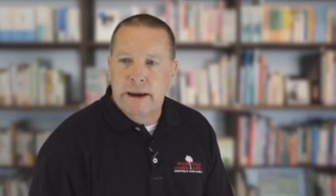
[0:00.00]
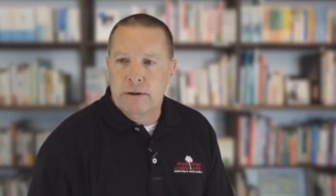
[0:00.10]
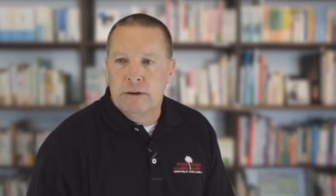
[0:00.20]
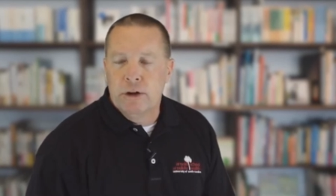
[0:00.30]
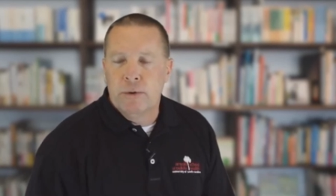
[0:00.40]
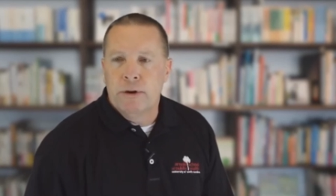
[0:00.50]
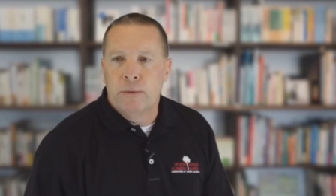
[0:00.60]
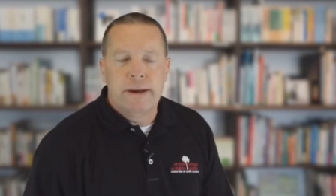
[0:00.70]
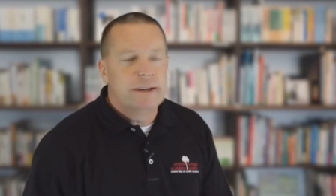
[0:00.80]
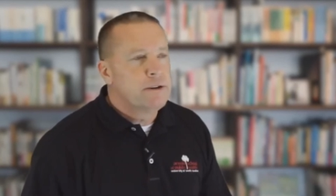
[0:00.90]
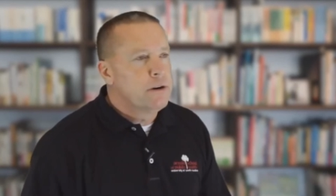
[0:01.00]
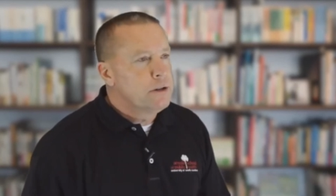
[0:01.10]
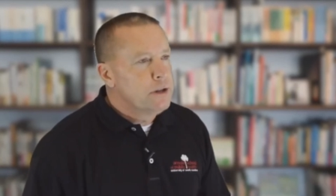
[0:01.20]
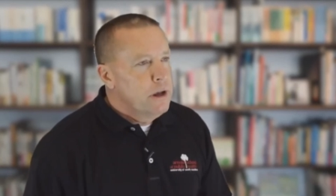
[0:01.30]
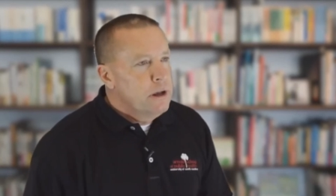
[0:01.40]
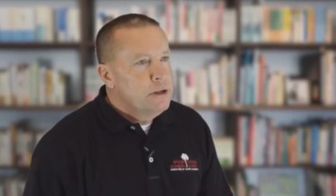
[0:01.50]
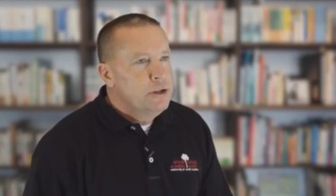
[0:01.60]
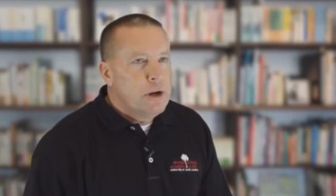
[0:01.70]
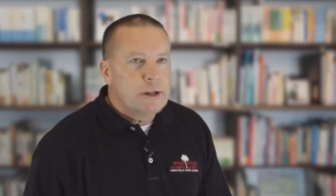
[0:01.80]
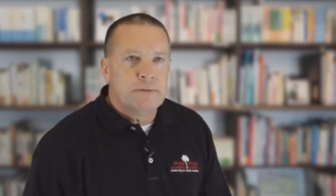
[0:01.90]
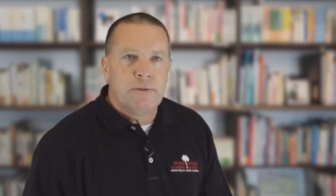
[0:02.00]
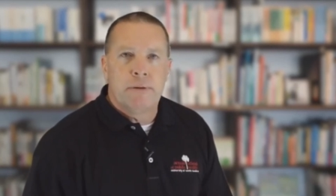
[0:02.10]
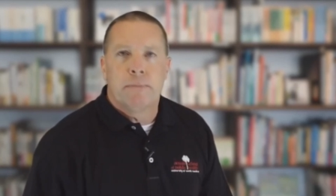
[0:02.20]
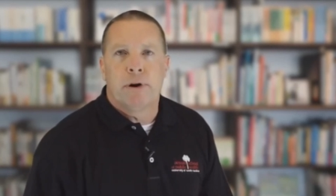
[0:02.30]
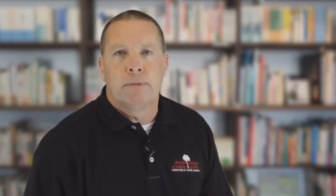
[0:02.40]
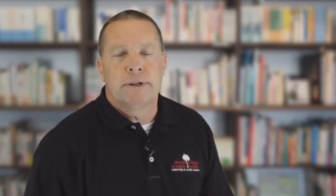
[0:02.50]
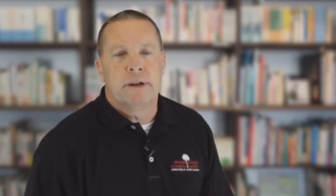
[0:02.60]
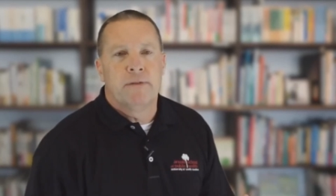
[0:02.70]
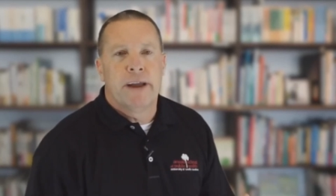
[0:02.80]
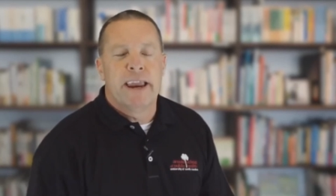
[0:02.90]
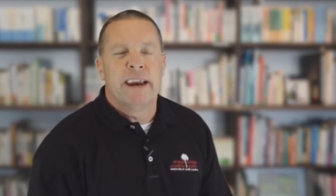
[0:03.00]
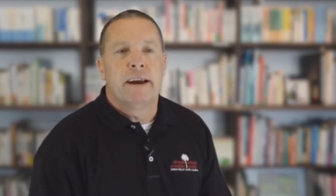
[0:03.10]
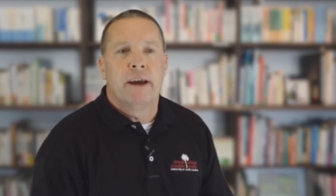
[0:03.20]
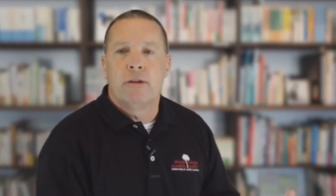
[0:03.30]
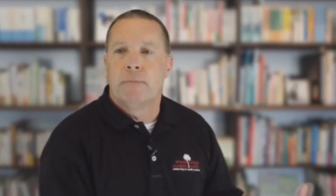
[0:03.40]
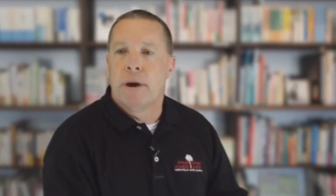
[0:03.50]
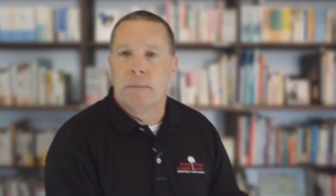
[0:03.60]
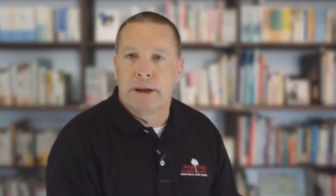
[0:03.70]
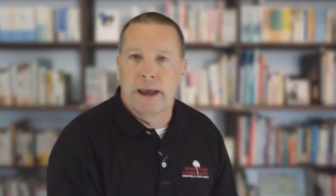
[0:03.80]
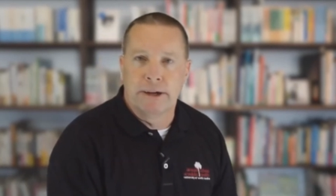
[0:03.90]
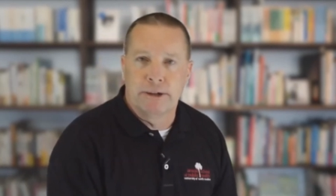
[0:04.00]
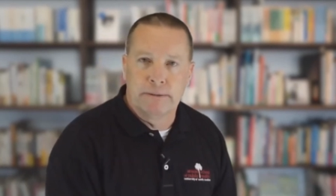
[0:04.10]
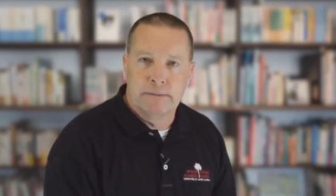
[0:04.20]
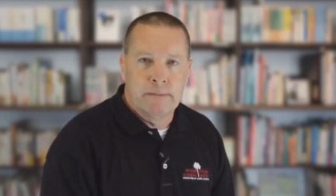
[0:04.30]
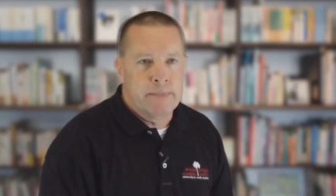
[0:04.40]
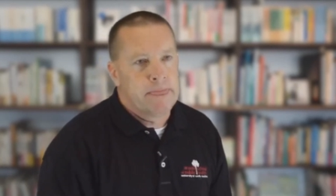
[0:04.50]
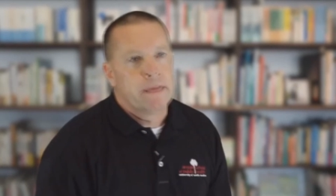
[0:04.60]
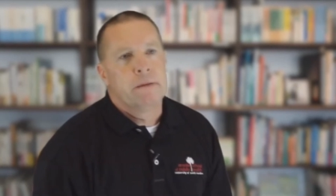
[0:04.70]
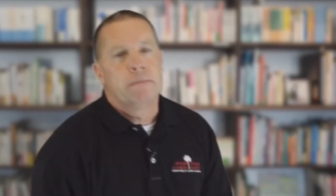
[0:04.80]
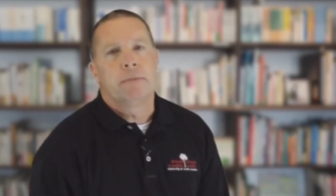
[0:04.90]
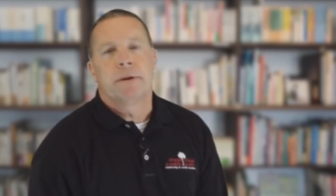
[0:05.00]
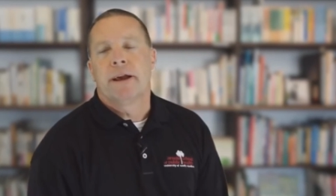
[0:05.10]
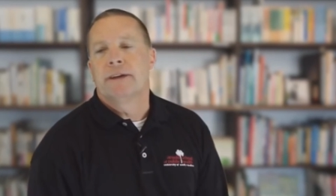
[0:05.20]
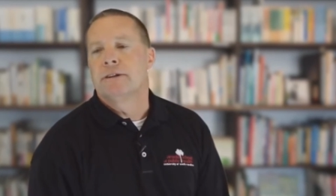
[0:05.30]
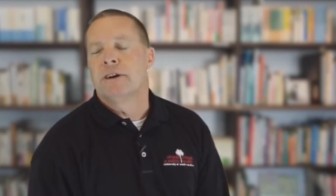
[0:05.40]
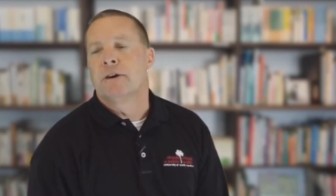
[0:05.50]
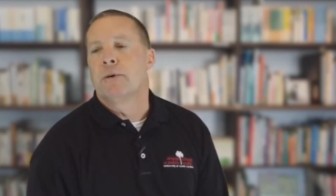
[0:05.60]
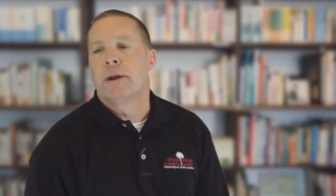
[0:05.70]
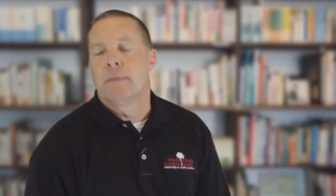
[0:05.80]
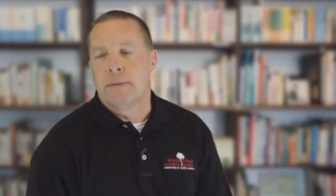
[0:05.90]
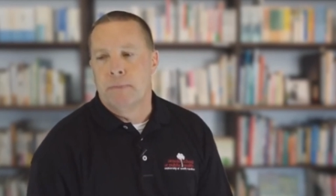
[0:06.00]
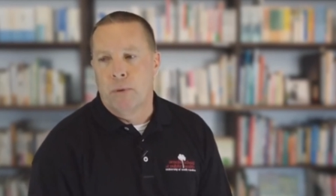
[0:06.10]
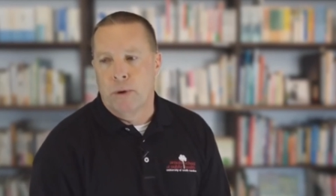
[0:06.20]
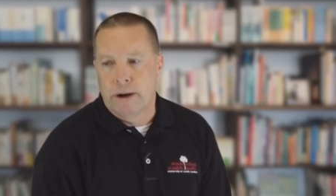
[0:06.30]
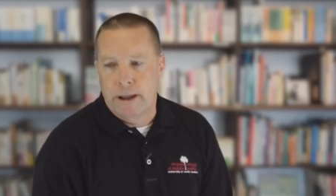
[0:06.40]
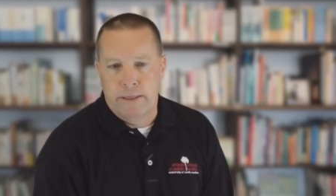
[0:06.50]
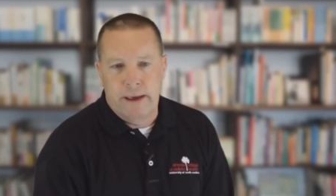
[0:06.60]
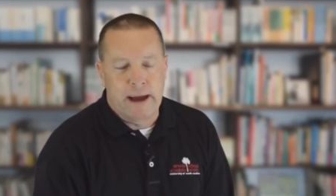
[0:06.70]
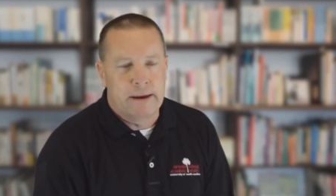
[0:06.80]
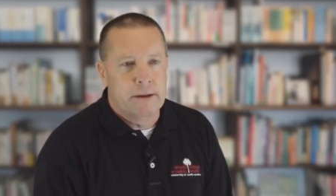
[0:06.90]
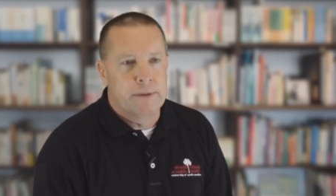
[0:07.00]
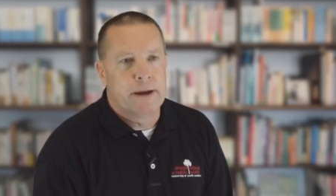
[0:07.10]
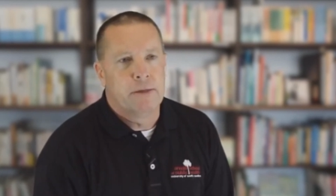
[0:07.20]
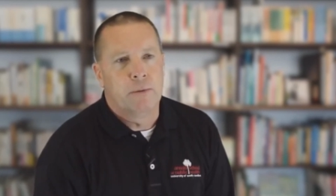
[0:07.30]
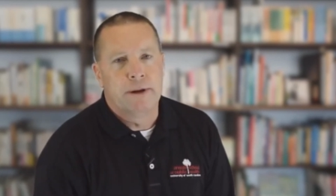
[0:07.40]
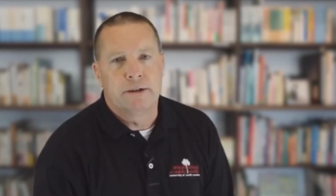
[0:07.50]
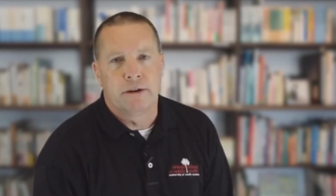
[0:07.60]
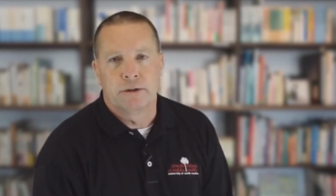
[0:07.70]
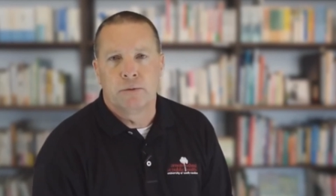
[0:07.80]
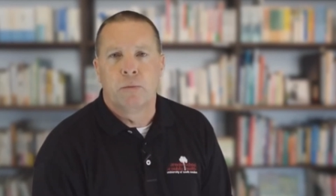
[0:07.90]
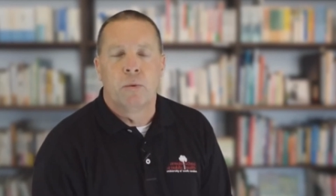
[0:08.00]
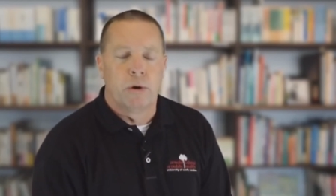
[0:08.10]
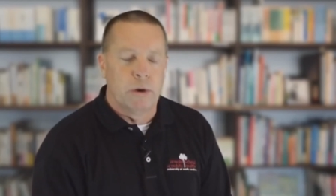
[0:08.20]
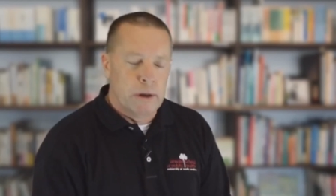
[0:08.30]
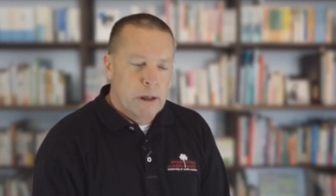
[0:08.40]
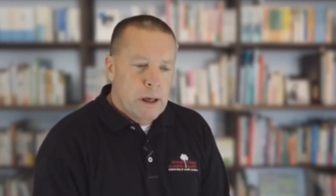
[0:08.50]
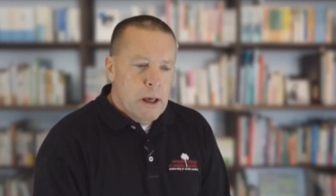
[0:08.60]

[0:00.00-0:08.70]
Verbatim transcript: here doing research just for the purpose of getting another publication. Publications are incredibly important in the academic and the research world